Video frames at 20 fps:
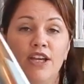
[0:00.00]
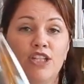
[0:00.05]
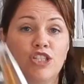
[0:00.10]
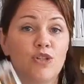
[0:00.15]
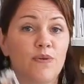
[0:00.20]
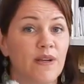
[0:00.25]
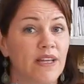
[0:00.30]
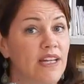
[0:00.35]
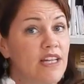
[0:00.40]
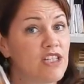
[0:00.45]

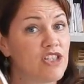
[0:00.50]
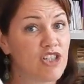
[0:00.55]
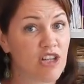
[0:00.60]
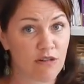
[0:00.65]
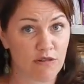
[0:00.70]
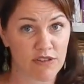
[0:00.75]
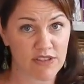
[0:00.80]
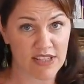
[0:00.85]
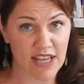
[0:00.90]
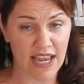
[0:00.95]
doing
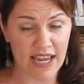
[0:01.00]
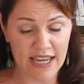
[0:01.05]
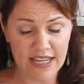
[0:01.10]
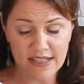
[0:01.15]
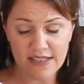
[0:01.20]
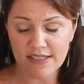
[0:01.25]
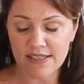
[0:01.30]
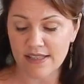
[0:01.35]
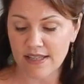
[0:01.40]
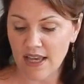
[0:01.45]
general
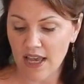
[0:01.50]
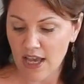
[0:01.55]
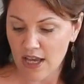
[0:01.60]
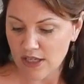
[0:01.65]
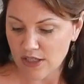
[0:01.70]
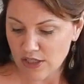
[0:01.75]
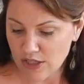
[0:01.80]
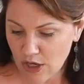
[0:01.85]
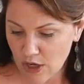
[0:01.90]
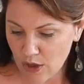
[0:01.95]
science.
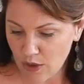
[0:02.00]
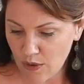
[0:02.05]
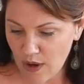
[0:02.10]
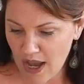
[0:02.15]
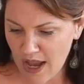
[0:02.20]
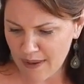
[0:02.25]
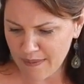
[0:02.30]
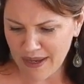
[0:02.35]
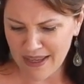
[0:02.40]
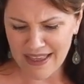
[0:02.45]
So,
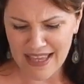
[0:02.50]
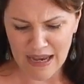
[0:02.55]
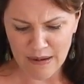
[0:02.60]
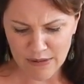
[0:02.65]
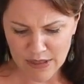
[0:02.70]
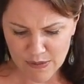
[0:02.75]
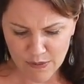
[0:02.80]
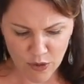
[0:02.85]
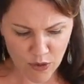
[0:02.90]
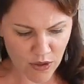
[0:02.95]
and that
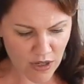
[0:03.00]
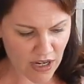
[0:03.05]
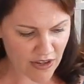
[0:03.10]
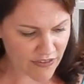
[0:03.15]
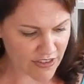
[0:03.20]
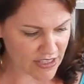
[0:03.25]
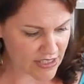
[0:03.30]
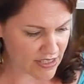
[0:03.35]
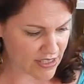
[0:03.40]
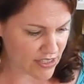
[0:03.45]
was more
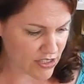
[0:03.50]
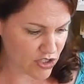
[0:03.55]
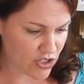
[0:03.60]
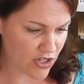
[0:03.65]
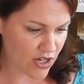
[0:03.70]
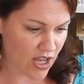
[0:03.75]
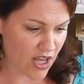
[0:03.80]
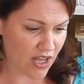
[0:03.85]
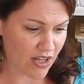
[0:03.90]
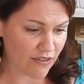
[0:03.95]
of a
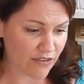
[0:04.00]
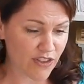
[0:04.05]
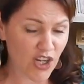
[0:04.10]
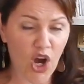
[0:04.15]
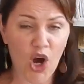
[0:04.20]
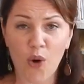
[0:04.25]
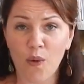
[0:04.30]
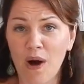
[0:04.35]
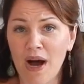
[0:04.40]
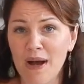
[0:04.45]
decision of
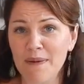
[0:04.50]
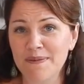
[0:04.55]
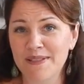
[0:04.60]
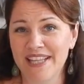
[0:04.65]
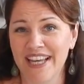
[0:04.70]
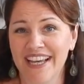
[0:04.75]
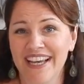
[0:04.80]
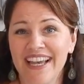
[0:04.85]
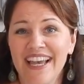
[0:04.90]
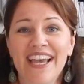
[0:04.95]

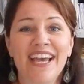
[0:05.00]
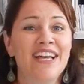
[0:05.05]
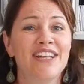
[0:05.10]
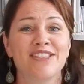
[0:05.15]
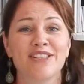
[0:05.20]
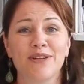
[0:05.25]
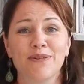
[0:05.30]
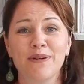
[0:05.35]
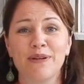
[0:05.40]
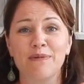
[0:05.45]
co-ops.
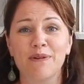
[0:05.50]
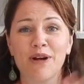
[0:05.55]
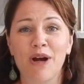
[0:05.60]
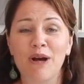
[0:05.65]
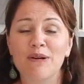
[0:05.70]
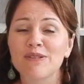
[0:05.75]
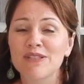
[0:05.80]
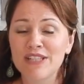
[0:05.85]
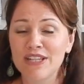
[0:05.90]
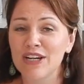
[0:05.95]
So we were
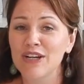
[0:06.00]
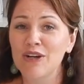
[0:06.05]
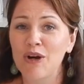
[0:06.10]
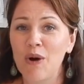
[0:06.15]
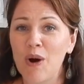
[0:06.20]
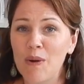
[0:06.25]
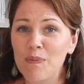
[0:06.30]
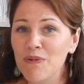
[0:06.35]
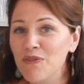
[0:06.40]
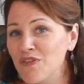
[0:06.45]
hosting a
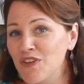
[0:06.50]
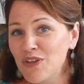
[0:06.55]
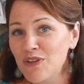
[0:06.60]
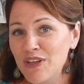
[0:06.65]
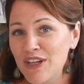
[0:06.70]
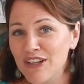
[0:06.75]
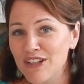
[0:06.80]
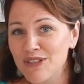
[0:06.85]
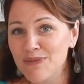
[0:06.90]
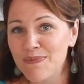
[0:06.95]
co-op a few
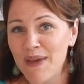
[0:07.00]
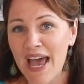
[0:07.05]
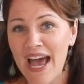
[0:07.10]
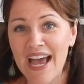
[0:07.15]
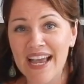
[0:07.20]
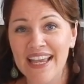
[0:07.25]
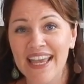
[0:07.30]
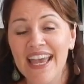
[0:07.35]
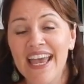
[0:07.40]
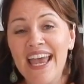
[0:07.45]
years
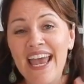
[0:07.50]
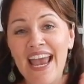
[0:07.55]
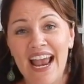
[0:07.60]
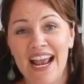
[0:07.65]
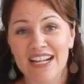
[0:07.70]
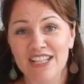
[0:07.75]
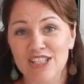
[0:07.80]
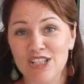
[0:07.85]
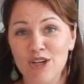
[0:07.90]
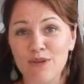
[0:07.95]
back.
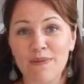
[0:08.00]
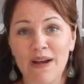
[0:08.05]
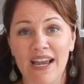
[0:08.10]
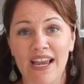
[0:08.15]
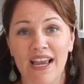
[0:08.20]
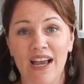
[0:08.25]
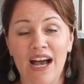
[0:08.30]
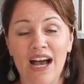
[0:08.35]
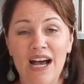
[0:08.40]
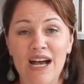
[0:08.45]
And so
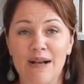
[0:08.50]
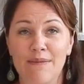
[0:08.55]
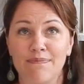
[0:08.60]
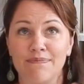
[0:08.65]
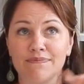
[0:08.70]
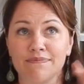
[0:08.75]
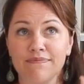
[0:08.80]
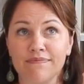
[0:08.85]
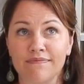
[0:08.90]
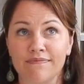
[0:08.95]

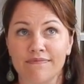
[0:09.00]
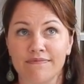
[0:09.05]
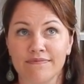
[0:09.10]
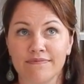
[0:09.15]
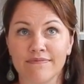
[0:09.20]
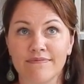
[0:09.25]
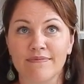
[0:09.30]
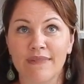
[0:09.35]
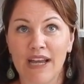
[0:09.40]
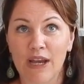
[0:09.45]

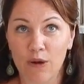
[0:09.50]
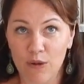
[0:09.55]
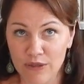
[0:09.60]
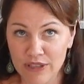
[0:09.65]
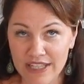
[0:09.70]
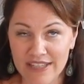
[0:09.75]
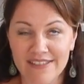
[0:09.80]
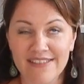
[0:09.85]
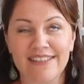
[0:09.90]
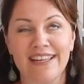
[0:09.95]
my
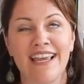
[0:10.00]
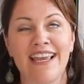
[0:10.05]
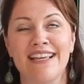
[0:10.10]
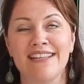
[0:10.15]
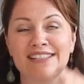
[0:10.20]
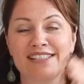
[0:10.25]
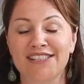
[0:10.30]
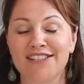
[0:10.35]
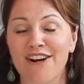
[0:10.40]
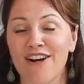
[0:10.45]
oldest,
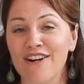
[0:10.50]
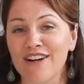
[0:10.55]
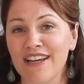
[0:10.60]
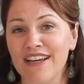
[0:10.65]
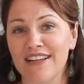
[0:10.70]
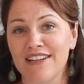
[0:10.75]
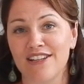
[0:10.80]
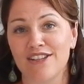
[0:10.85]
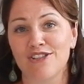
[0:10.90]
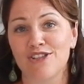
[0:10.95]
he
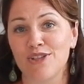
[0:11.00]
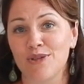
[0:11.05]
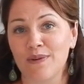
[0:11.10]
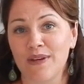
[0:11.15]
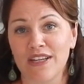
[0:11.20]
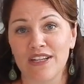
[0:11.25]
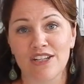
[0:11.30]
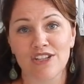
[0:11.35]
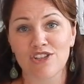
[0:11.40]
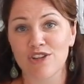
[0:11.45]
started
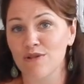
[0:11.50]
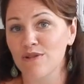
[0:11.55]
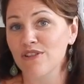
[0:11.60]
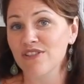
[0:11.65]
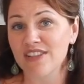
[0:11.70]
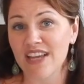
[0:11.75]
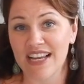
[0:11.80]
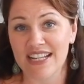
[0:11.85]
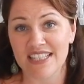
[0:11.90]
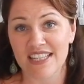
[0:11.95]
doing general
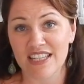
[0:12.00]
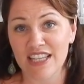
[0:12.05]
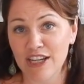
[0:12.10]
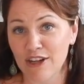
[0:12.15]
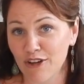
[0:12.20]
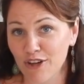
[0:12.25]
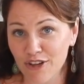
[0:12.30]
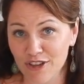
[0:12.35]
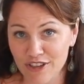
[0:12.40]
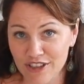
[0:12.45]
science a
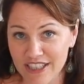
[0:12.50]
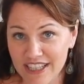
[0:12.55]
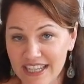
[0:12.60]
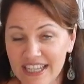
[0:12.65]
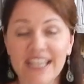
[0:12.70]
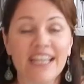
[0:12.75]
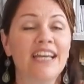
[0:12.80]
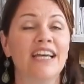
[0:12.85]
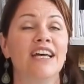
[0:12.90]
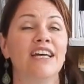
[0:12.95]
year
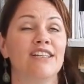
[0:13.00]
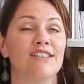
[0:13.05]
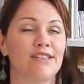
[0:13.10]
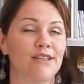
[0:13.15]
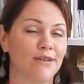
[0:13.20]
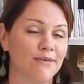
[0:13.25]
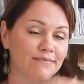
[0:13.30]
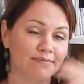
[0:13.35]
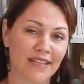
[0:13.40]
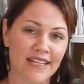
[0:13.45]
early.
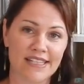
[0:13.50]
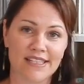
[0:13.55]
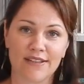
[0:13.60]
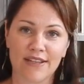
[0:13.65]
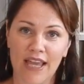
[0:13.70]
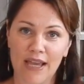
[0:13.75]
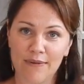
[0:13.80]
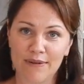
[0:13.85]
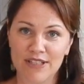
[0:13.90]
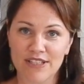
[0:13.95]
So that's
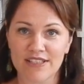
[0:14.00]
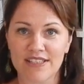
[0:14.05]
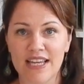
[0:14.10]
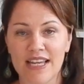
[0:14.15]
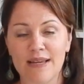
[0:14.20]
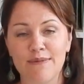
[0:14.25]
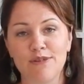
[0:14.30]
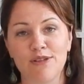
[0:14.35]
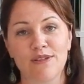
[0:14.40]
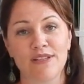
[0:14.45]
okay. We just
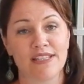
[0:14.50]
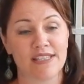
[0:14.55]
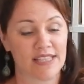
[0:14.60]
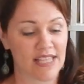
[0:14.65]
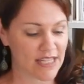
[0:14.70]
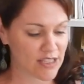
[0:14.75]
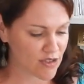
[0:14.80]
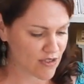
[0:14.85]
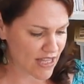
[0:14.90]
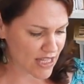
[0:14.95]
let him do his
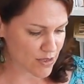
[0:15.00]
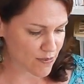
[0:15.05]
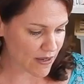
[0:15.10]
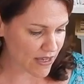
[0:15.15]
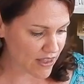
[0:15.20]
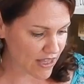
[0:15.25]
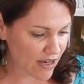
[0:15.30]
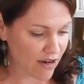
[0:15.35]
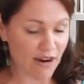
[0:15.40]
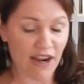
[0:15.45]
thing. So that's
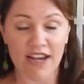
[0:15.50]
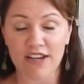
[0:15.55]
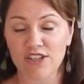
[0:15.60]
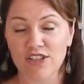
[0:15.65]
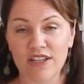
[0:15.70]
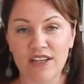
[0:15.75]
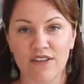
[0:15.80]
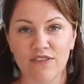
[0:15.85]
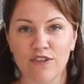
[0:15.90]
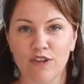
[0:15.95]
why they are
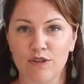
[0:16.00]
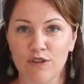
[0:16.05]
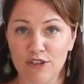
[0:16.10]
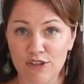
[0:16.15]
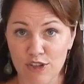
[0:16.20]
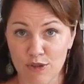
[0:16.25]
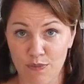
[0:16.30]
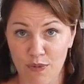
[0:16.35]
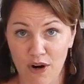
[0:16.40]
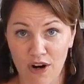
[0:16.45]
actually a few
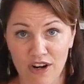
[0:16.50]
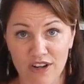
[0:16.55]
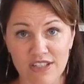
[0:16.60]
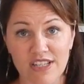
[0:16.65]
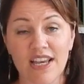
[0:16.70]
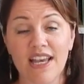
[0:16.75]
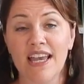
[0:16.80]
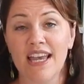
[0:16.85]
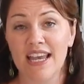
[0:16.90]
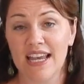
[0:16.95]
years
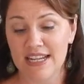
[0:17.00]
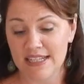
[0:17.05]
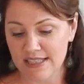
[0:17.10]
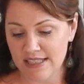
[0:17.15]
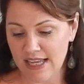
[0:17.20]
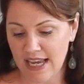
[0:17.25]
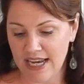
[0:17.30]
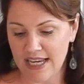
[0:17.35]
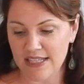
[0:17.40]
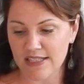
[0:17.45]
apart in
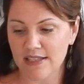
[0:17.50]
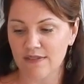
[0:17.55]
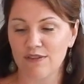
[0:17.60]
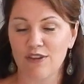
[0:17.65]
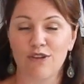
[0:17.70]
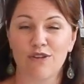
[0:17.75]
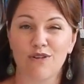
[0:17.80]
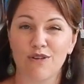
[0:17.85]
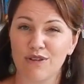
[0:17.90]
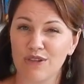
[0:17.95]
science, even
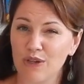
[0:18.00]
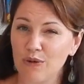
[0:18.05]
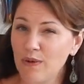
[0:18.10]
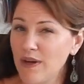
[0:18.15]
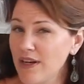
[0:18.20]
though they're only